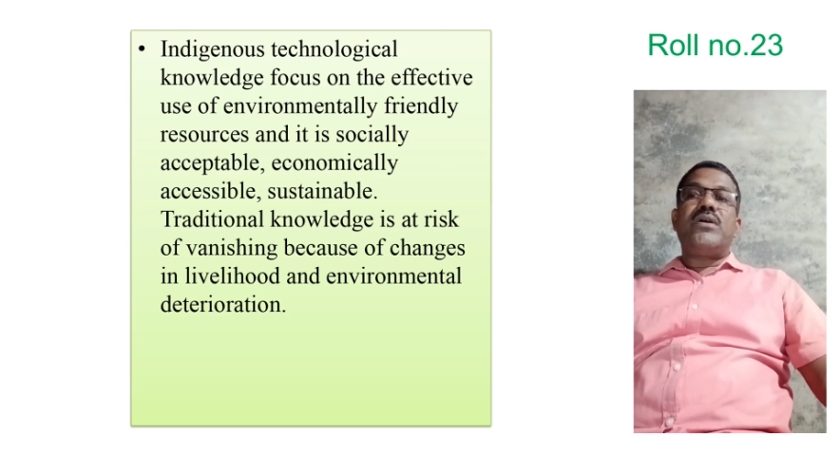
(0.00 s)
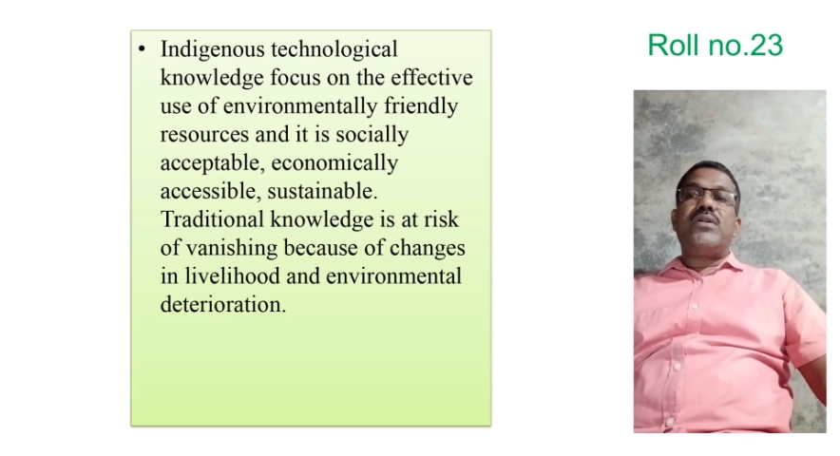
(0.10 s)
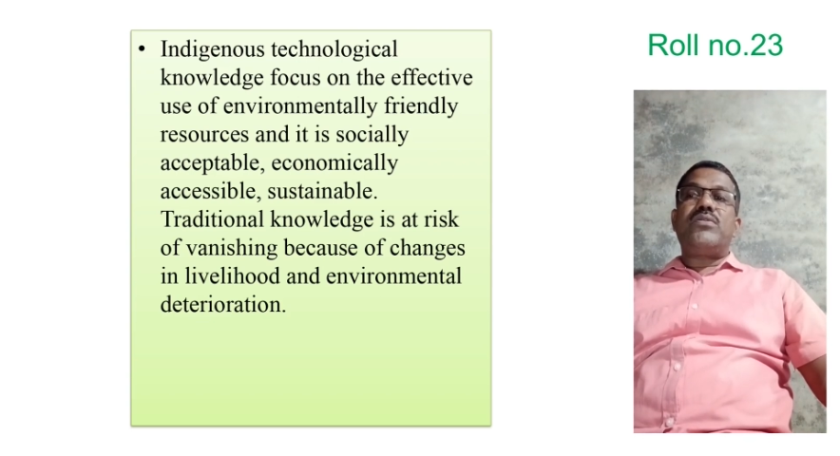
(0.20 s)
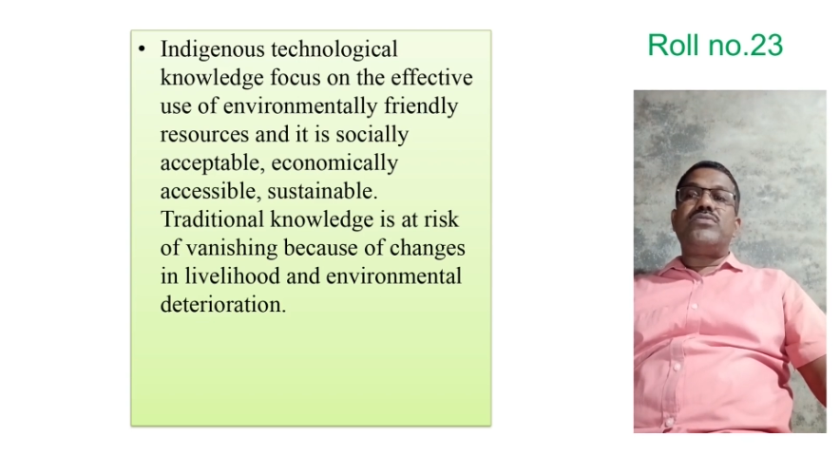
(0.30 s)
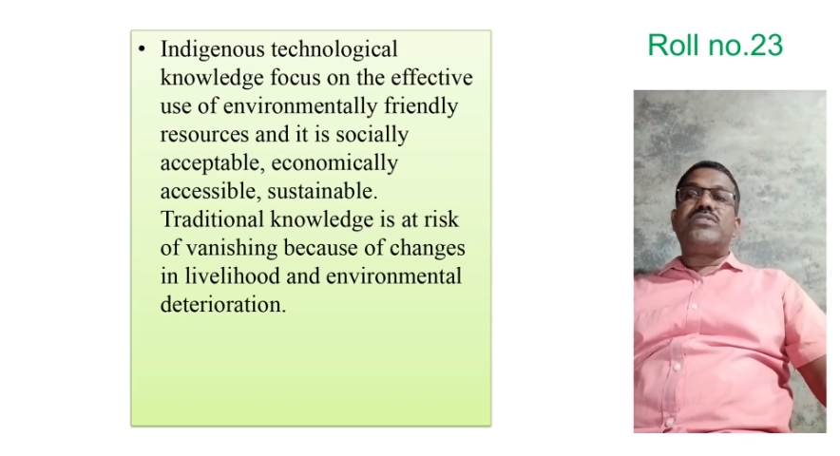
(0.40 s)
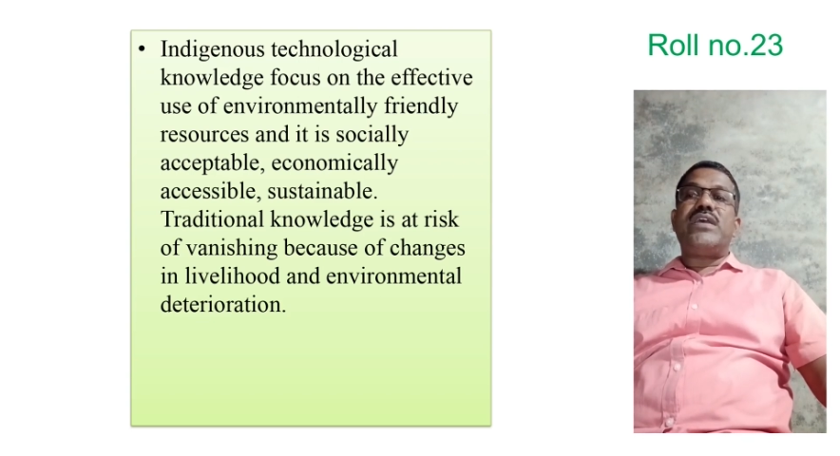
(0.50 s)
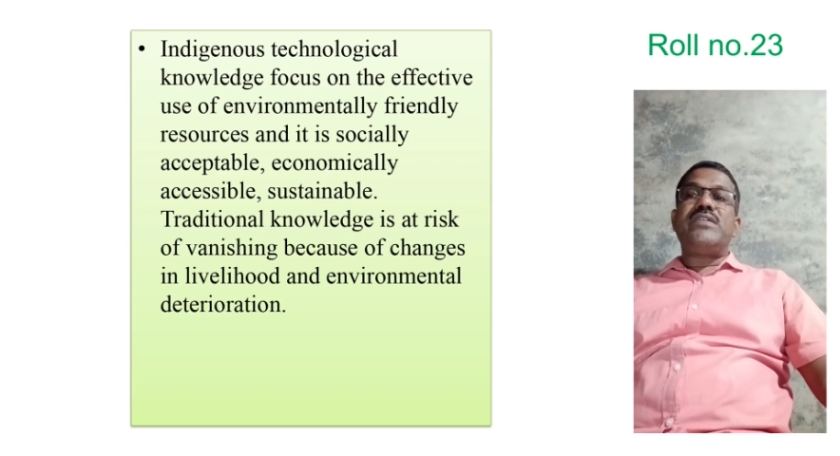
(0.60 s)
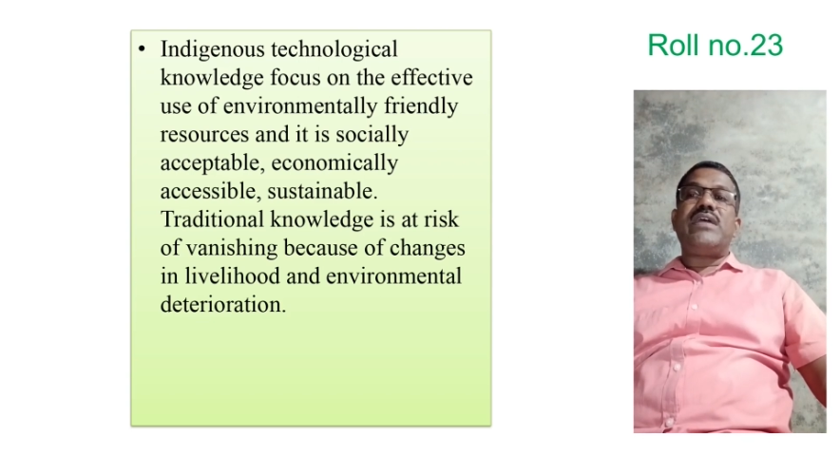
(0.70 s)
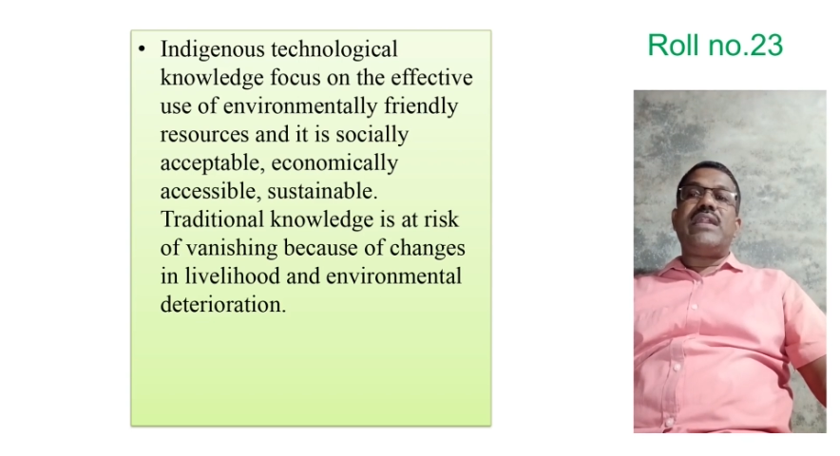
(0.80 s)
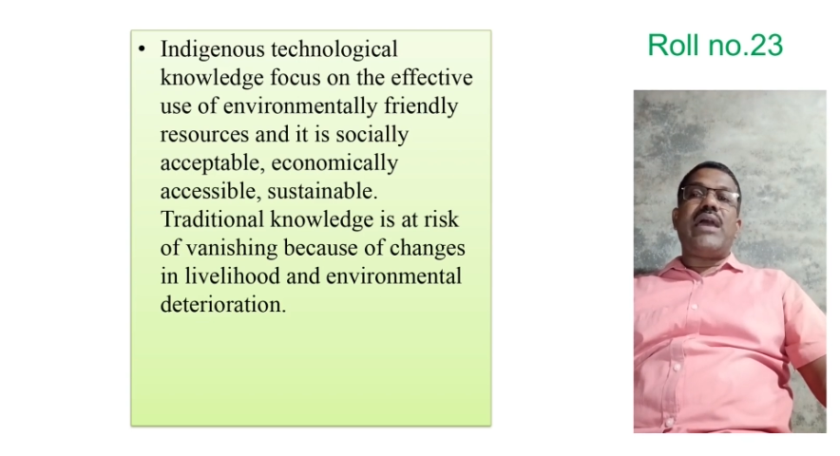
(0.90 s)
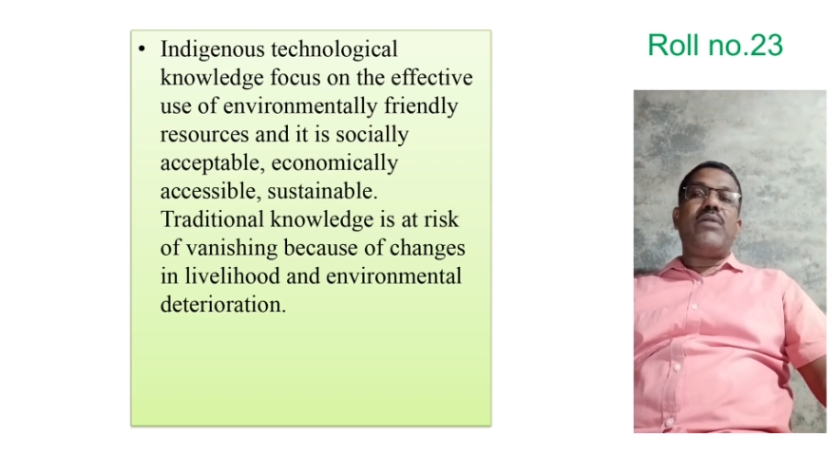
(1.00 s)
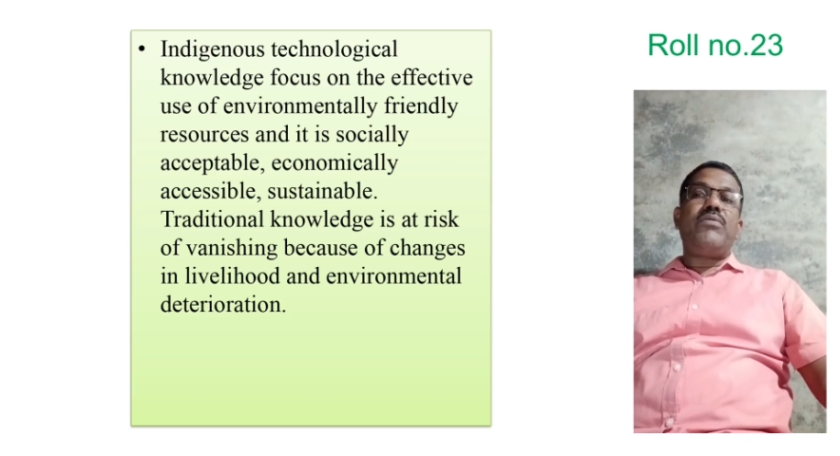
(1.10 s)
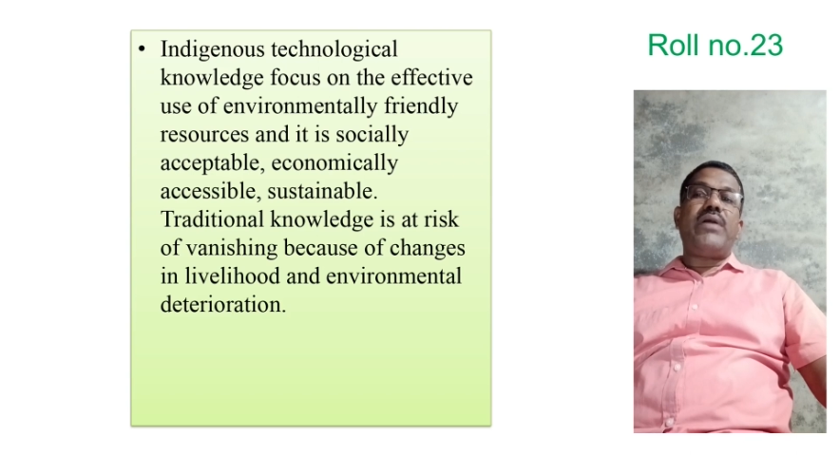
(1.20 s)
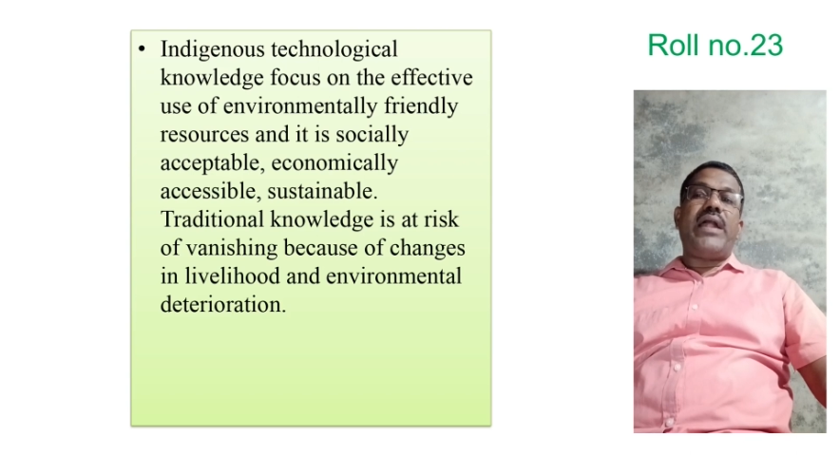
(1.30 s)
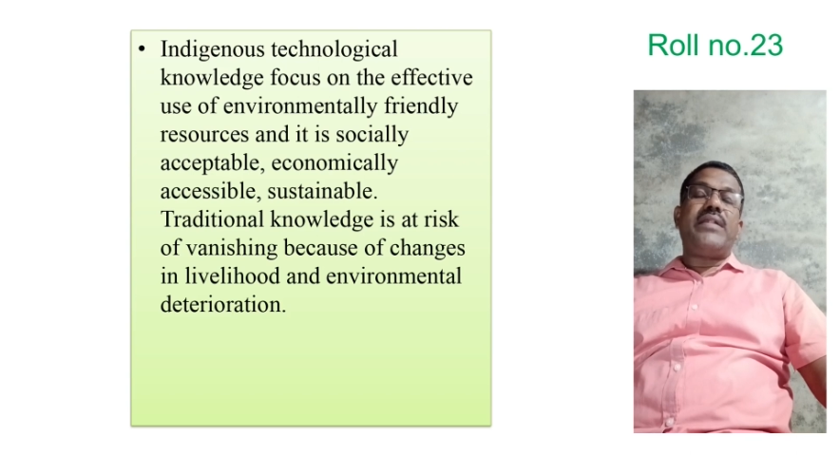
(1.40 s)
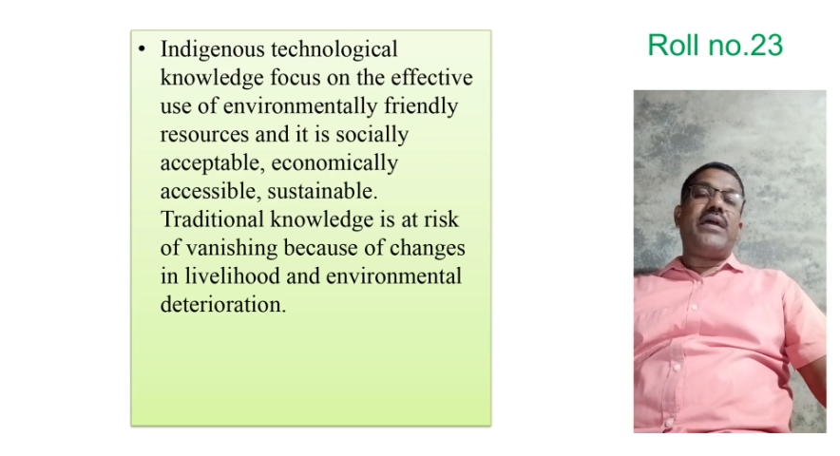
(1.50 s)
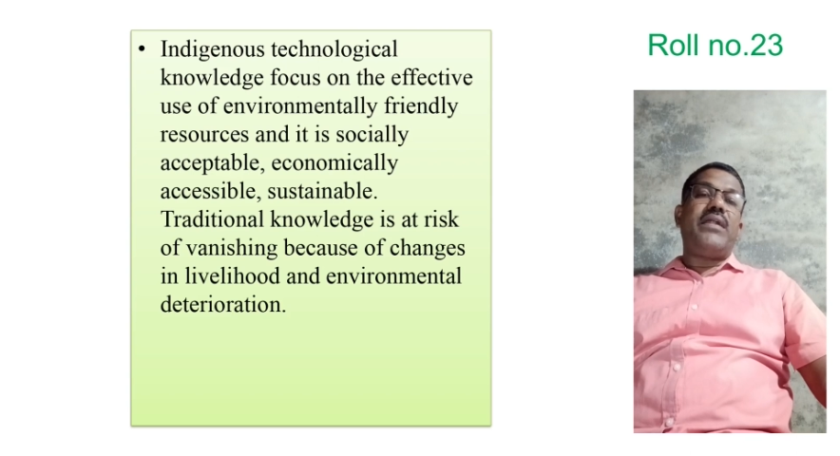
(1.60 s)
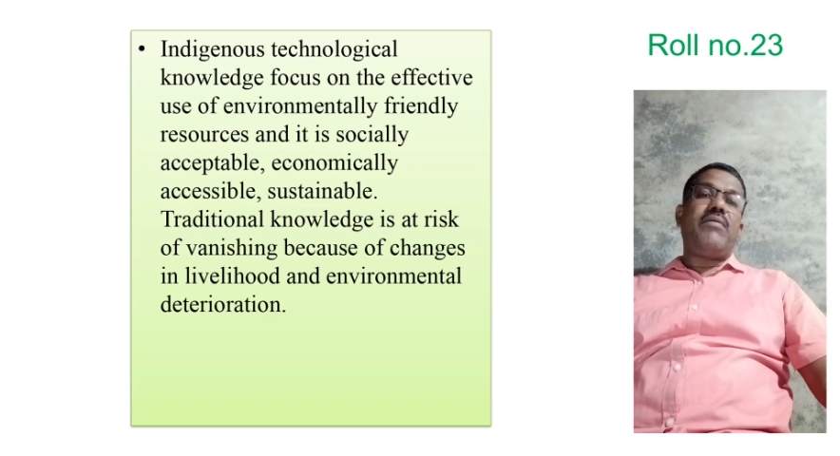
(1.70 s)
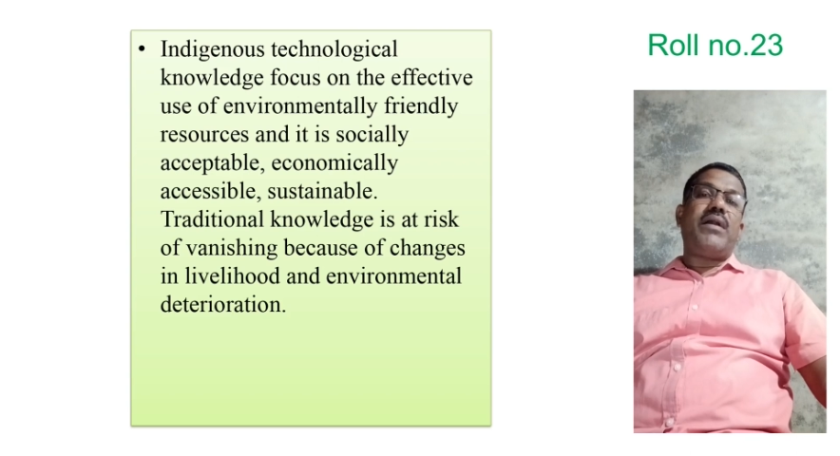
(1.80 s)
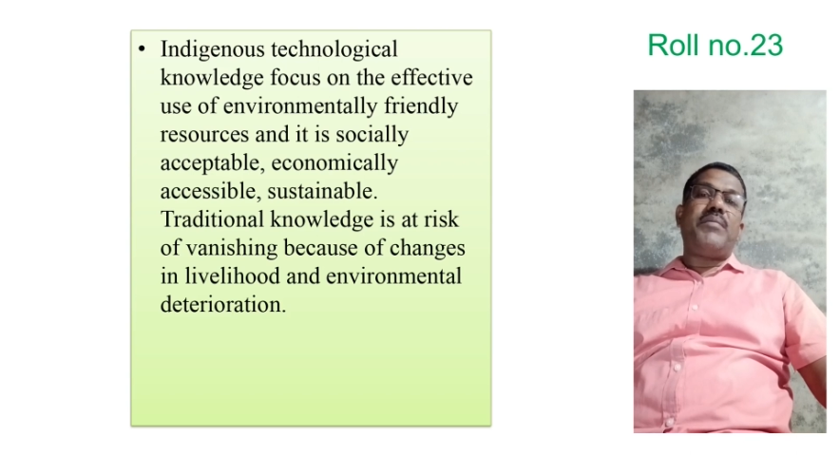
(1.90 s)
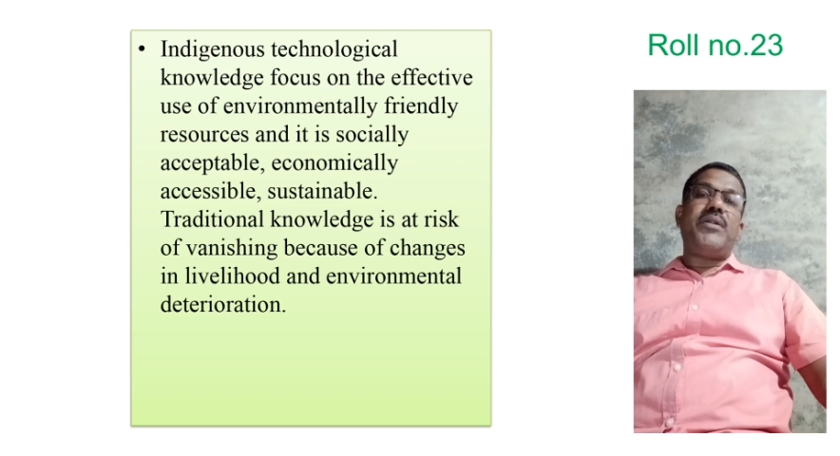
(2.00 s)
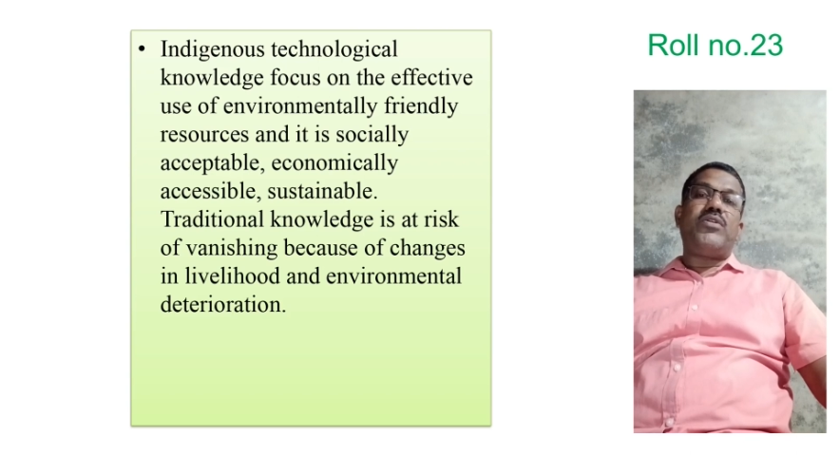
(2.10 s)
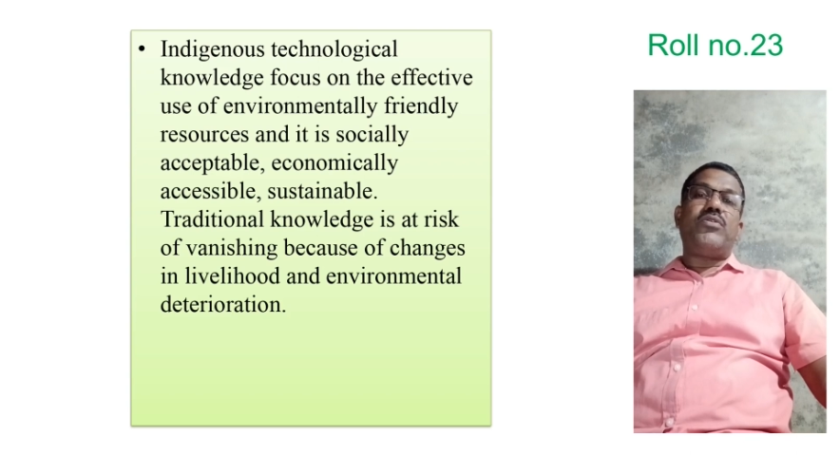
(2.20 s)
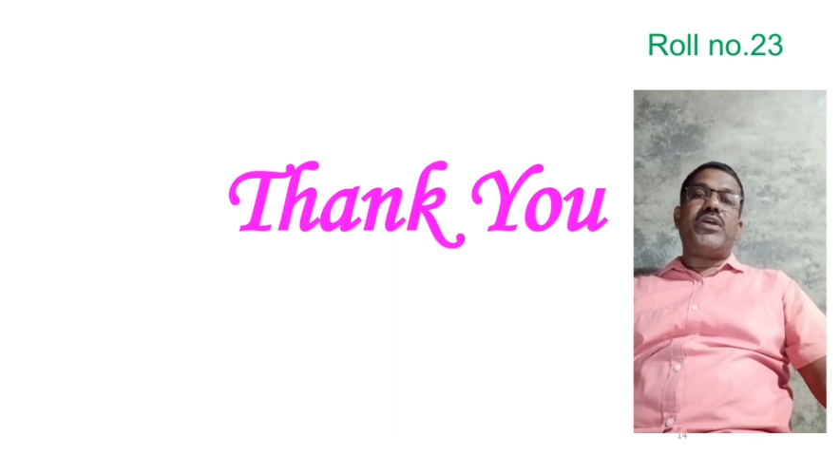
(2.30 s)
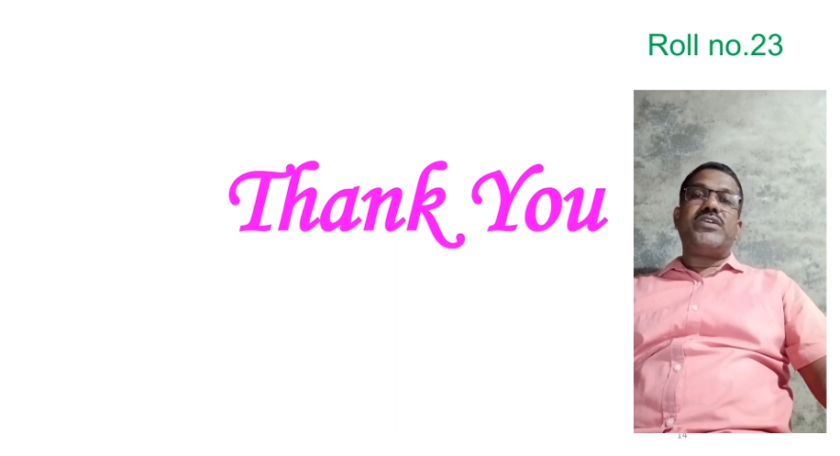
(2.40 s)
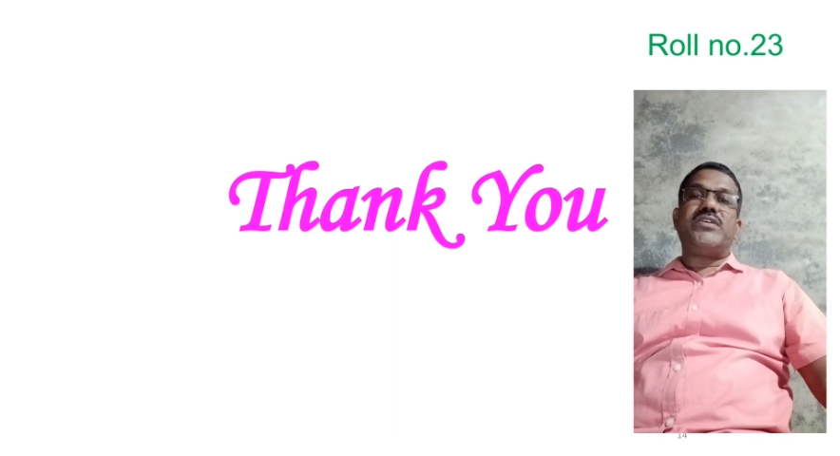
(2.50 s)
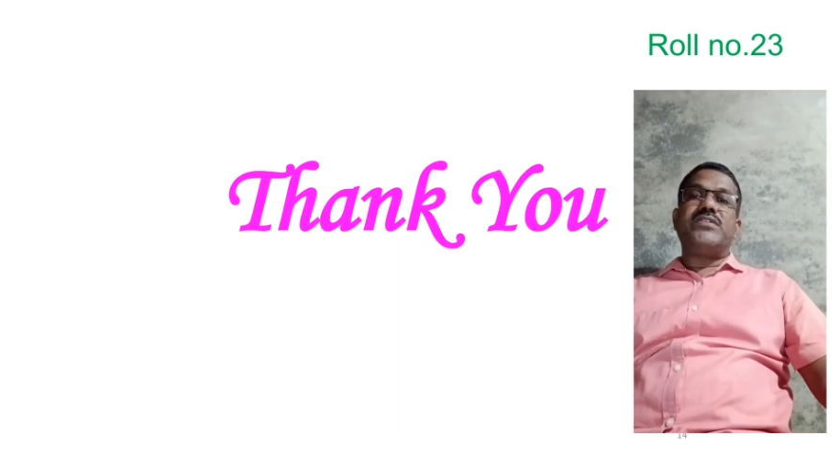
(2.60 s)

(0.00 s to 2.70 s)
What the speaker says: to change the livelihood and the environment deteriorations.